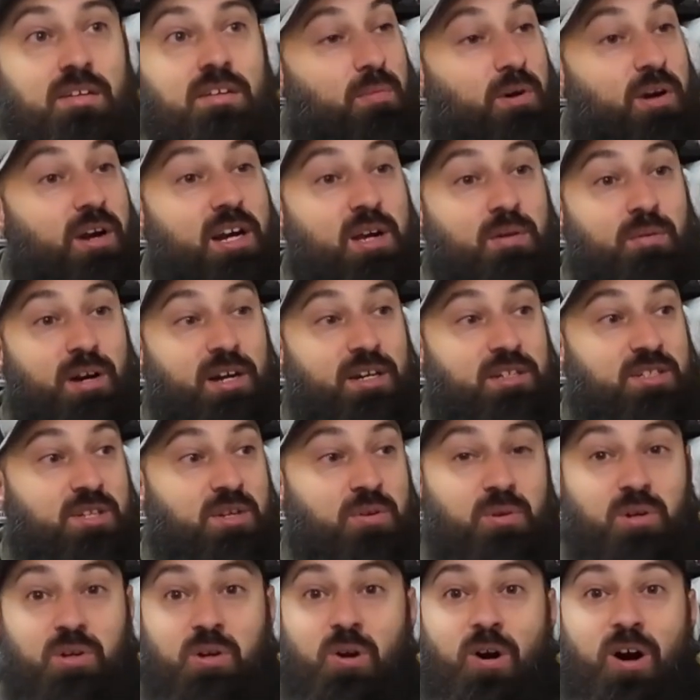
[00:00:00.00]
But anyways,
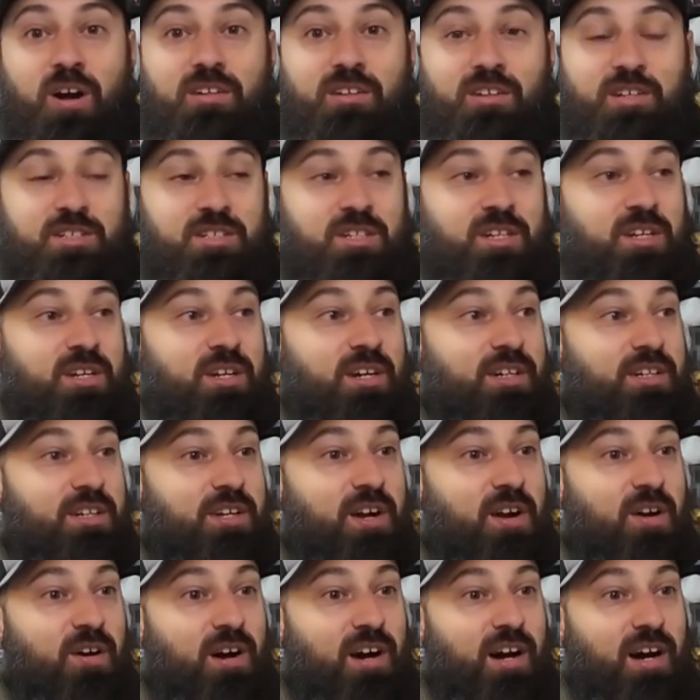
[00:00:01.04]
regardless,
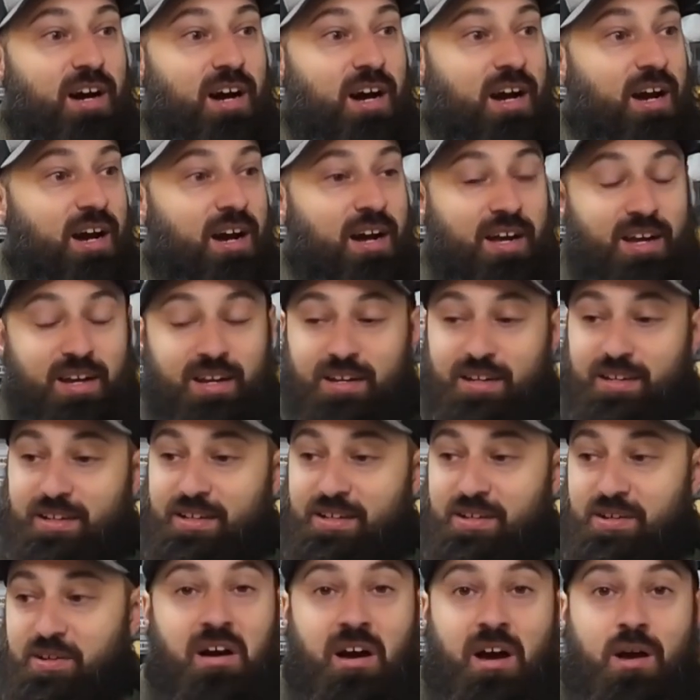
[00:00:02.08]

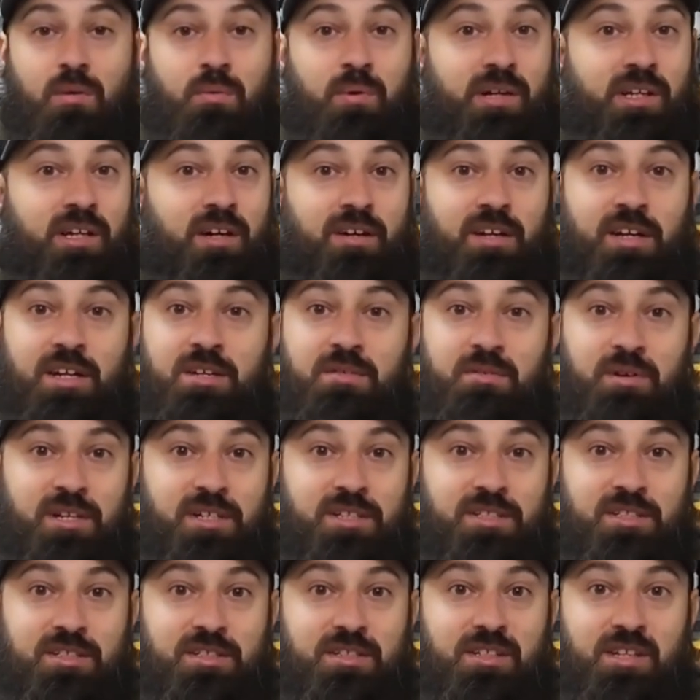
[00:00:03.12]
I went out
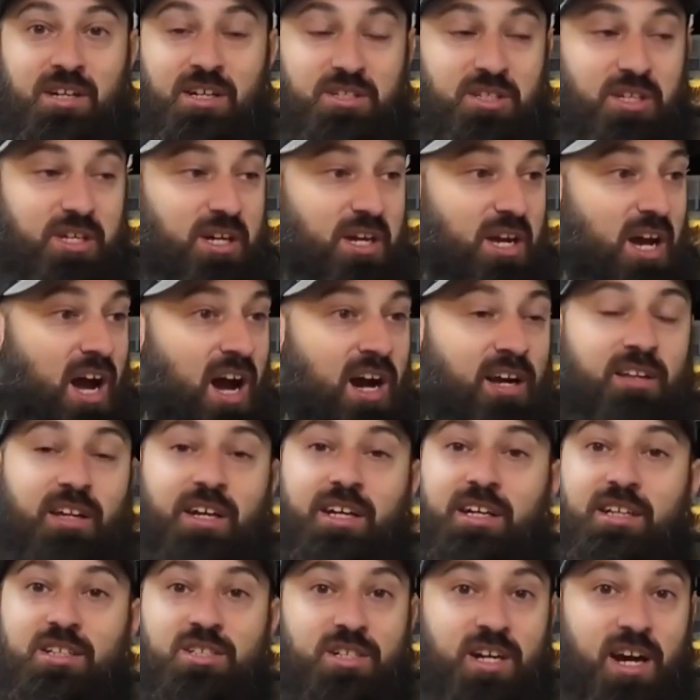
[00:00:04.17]
anyways, because I
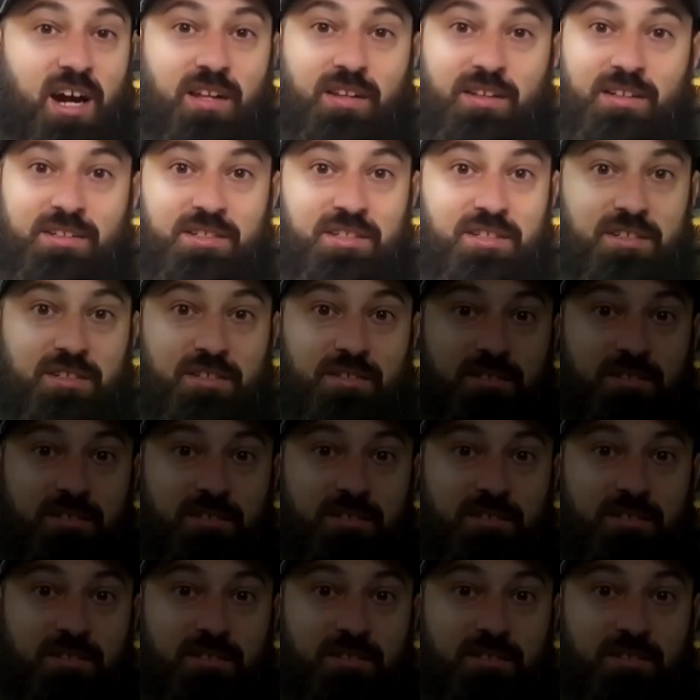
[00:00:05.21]
like a challenge.